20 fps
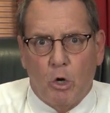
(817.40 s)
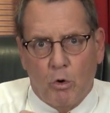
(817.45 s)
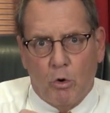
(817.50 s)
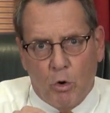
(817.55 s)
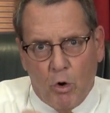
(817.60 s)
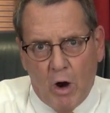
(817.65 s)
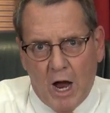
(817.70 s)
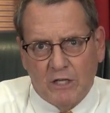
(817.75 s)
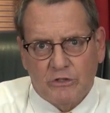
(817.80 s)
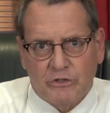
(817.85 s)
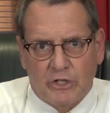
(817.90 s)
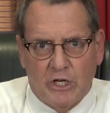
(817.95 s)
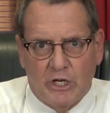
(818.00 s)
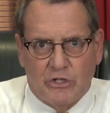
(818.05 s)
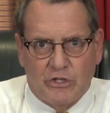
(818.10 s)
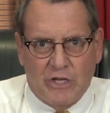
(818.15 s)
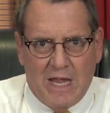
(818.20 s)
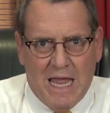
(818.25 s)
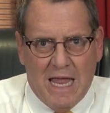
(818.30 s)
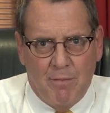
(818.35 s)

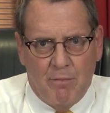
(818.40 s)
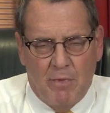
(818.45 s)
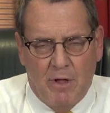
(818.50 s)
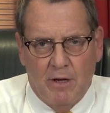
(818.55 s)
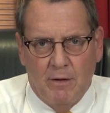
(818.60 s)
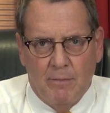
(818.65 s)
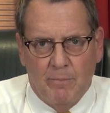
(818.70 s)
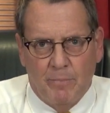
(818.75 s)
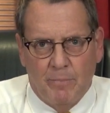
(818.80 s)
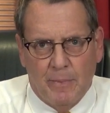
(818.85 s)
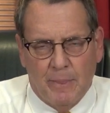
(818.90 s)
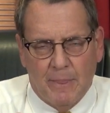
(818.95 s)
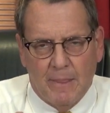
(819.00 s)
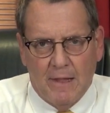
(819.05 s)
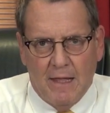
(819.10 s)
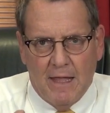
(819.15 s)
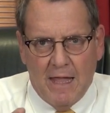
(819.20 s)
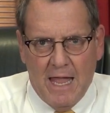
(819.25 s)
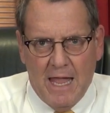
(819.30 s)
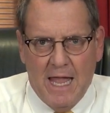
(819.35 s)
cross-examine
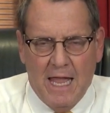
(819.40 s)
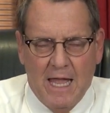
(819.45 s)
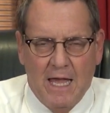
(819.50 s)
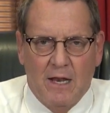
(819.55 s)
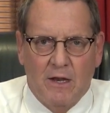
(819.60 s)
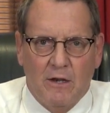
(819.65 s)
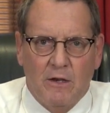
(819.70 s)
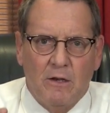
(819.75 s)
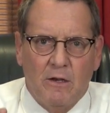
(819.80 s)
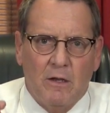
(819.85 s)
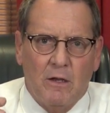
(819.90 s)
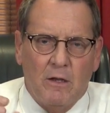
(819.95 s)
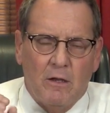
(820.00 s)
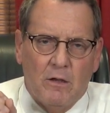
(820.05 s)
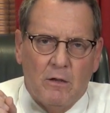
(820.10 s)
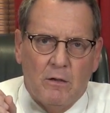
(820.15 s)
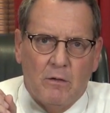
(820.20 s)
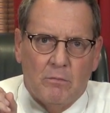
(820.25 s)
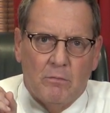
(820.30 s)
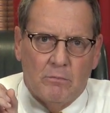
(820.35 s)
and
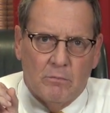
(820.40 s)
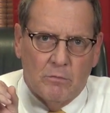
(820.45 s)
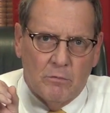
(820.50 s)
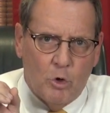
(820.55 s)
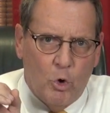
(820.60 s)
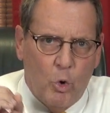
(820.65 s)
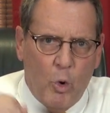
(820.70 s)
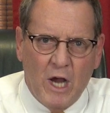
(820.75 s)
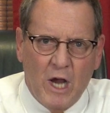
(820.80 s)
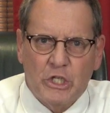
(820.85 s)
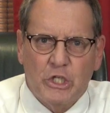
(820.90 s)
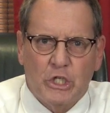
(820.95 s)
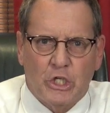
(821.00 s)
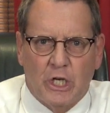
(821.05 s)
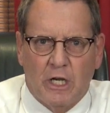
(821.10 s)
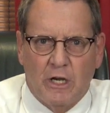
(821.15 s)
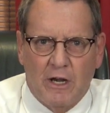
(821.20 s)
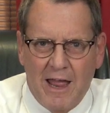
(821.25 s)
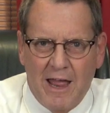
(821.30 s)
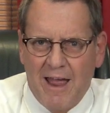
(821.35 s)

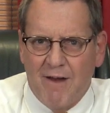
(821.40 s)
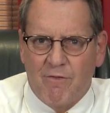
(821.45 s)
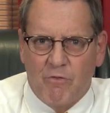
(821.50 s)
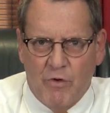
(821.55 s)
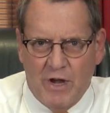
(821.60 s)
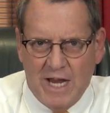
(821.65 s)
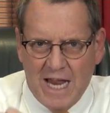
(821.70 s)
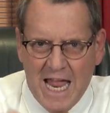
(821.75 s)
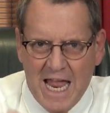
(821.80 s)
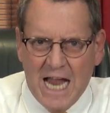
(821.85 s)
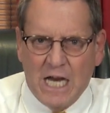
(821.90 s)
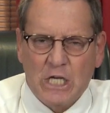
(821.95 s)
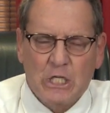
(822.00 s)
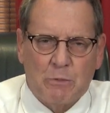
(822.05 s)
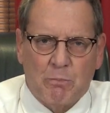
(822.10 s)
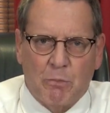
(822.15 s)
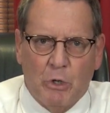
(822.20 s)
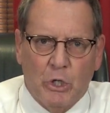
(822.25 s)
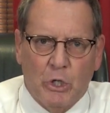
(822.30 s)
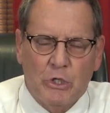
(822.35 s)
question every
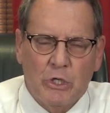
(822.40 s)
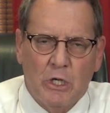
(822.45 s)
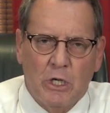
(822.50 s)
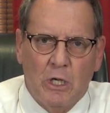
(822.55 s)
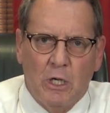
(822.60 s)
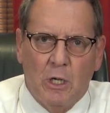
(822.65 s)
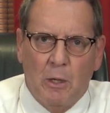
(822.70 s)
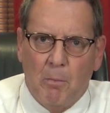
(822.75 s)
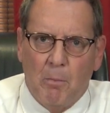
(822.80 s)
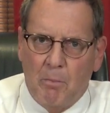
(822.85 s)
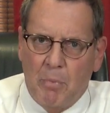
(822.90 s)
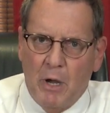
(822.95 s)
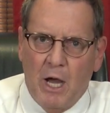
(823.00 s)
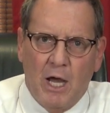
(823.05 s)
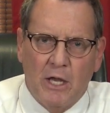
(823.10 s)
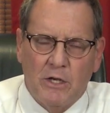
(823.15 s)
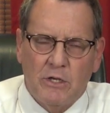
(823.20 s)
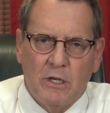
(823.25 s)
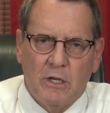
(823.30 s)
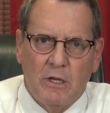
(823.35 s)
expert,
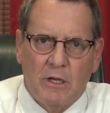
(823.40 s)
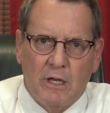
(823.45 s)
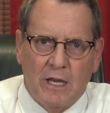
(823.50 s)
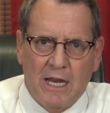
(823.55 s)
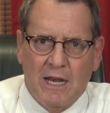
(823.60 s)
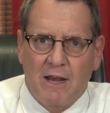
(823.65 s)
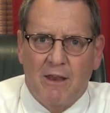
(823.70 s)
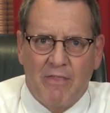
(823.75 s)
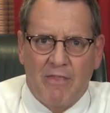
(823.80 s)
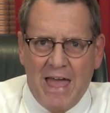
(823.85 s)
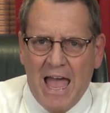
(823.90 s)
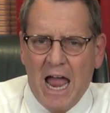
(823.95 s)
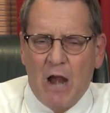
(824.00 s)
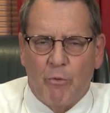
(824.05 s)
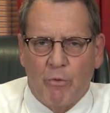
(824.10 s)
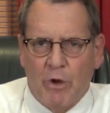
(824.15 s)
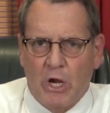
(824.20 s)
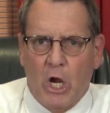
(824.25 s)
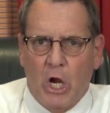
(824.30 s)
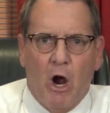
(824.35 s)
but in that
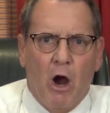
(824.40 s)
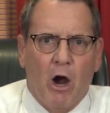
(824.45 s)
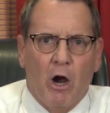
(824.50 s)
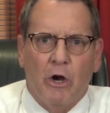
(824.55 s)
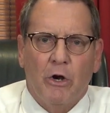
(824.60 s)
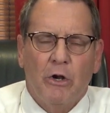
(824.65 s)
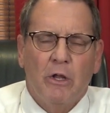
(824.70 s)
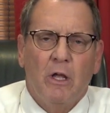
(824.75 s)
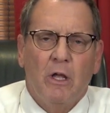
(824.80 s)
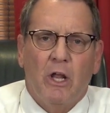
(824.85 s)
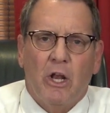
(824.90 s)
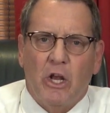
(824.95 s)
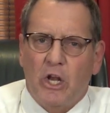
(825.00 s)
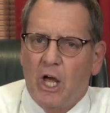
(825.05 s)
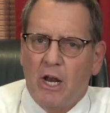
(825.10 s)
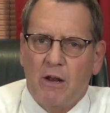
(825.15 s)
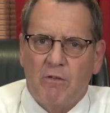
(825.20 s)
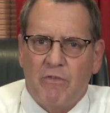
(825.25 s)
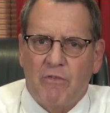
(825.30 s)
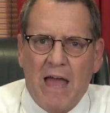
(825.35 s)
regard,
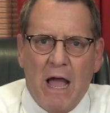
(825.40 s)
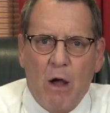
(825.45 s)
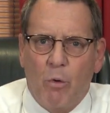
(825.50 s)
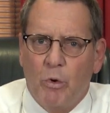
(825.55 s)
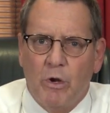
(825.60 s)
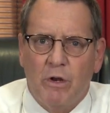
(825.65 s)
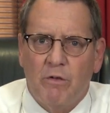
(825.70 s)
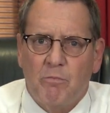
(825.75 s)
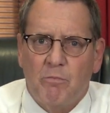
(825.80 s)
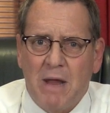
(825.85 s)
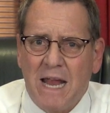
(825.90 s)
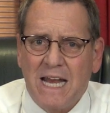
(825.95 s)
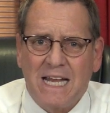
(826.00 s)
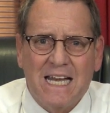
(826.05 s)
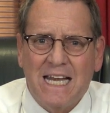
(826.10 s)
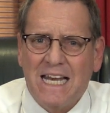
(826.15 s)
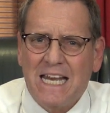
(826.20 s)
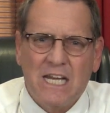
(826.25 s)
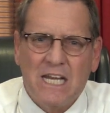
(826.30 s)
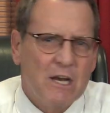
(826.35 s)
none of that would have made
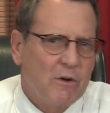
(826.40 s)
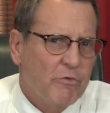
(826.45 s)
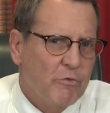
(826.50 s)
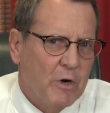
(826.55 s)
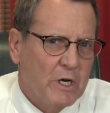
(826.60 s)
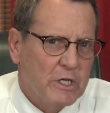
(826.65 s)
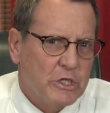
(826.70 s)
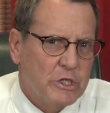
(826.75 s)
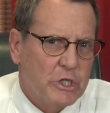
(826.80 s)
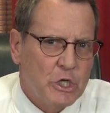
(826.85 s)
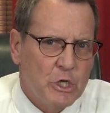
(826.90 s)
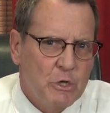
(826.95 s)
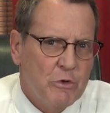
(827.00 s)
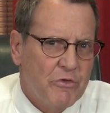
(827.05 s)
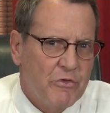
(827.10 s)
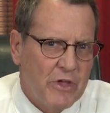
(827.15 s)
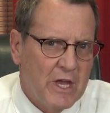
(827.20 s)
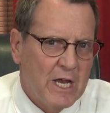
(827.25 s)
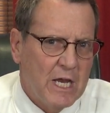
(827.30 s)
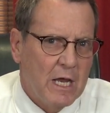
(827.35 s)
any difference. Do you
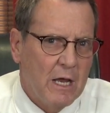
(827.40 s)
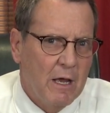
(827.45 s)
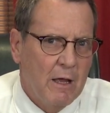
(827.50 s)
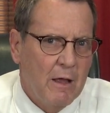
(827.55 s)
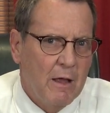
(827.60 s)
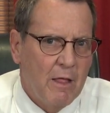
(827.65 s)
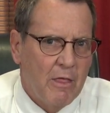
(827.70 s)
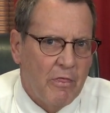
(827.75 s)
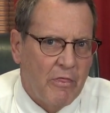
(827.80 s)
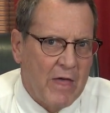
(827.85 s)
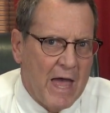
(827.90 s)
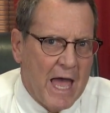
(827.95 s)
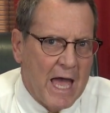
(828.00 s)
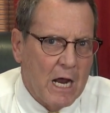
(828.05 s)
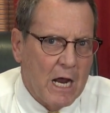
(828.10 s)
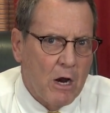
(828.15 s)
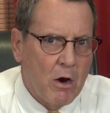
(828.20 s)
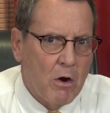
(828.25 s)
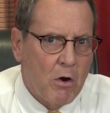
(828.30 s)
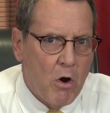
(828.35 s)
think
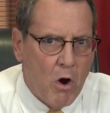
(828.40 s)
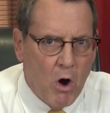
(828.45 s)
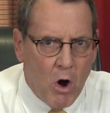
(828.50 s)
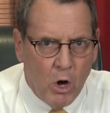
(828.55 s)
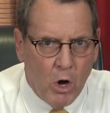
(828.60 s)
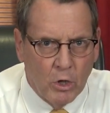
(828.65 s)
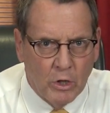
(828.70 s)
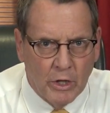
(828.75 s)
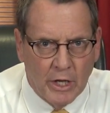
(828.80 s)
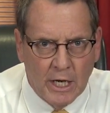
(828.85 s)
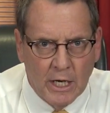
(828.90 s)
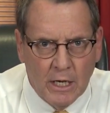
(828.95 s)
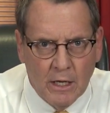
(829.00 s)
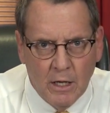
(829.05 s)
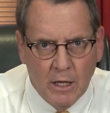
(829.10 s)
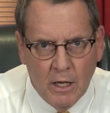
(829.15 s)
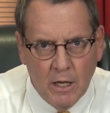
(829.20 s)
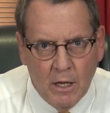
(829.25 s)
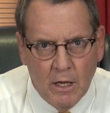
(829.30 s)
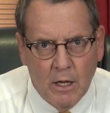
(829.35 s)
that
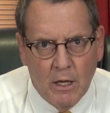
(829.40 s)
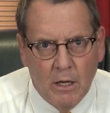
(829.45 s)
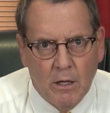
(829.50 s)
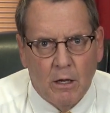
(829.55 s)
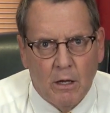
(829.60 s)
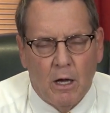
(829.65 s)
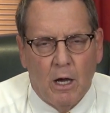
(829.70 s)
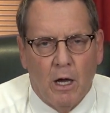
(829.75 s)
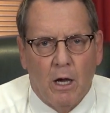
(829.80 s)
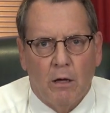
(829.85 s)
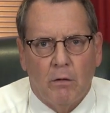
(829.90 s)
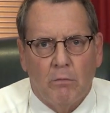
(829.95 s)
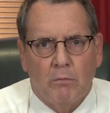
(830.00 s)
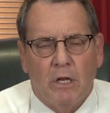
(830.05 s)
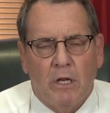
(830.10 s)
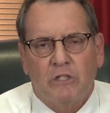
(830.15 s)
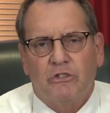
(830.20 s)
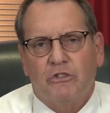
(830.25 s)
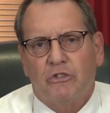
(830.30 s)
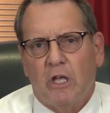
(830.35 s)
calling,
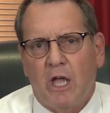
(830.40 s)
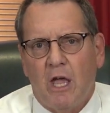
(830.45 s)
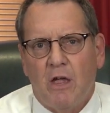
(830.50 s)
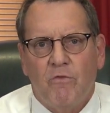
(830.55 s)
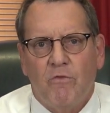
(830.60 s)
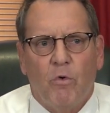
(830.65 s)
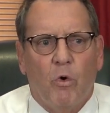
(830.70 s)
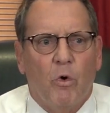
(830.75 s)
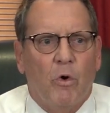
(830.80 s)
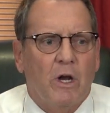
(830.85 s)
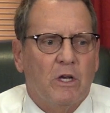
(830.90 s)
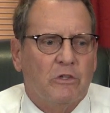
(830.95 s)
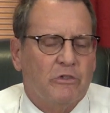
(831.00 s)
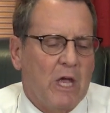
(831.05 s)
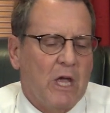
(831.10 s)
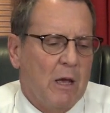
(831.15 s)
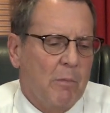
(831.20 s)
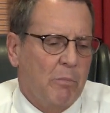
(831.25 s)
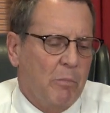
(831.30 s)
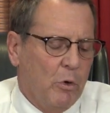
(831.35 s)
let's say, for
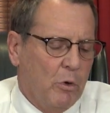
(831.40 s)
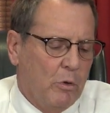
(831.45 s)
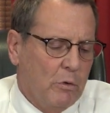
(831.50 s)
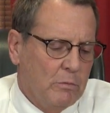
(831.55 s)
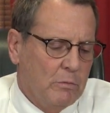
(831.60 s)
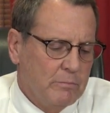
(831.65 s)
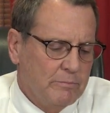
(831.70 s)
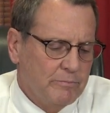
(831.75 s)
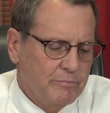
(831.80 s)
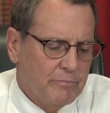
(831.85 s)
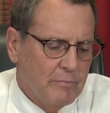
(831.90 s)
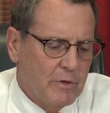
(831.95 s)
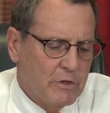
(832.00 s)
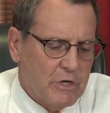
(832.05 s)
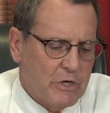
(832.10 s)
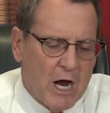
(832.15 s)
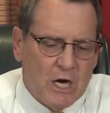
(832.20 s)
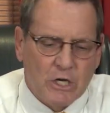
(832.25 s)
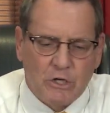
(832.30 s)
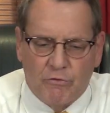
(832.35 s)
example,
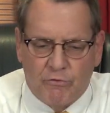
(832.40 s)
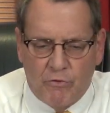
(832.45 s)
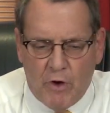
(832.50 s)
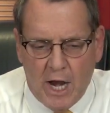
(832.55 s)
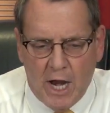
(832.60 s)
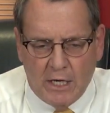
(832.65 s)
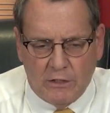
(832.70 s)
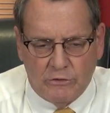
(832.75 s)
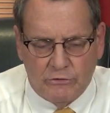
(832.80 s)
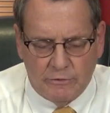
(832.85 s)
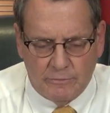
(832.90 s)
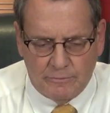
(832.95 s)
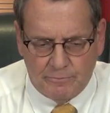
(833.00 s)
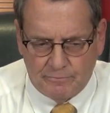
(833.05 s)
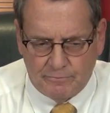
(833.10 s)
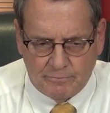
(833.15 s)
Dr. Franks,